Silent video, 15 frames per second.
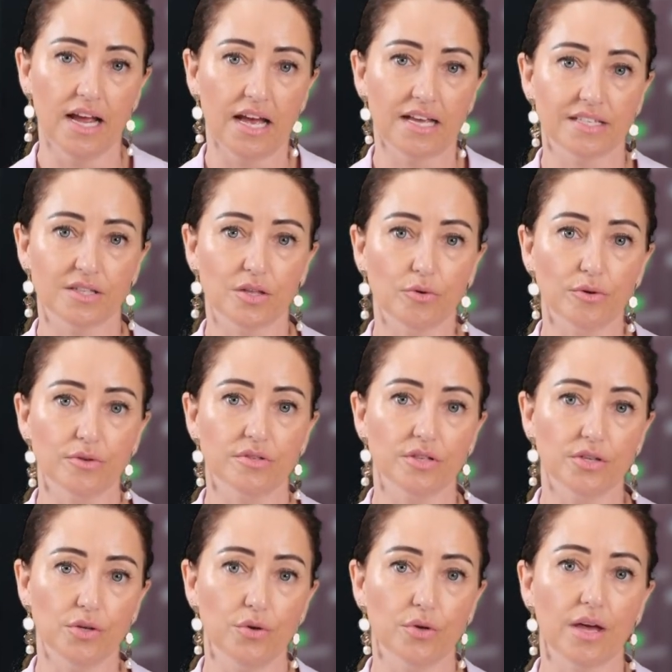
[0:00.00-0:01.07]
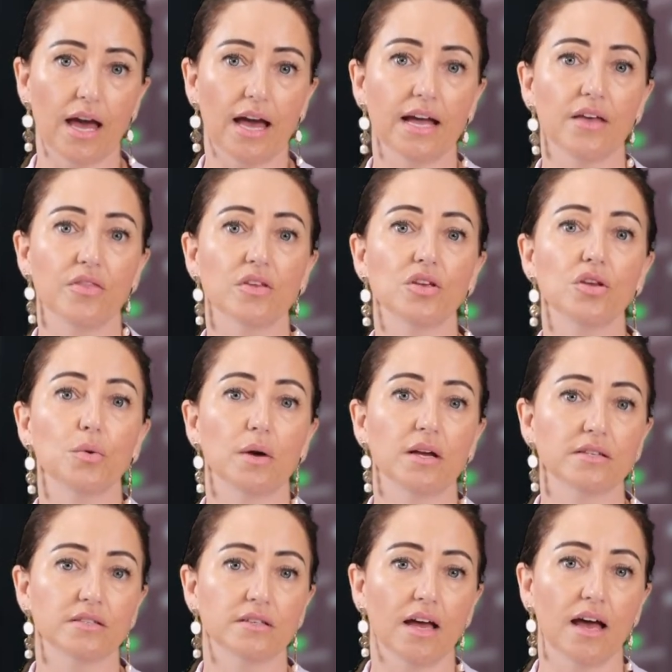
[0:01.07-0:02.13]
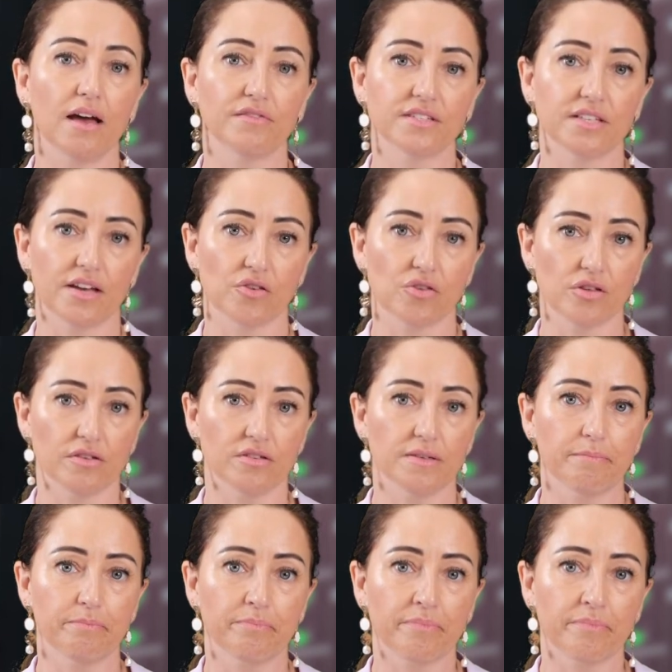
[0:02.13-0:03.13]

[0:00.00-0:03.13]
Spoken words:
as those the UK and the US have sanctioned.